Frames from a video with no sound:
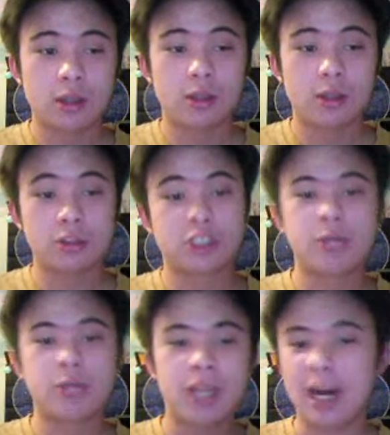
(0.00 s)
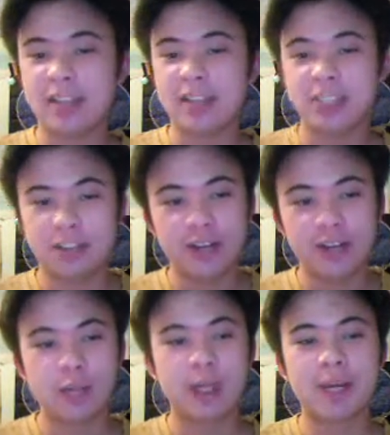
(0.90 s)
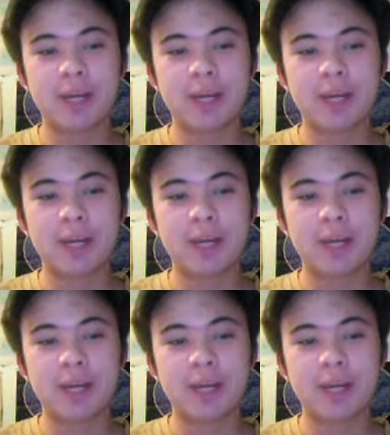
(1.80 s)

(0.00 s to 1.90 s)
Those three guys need to find a way to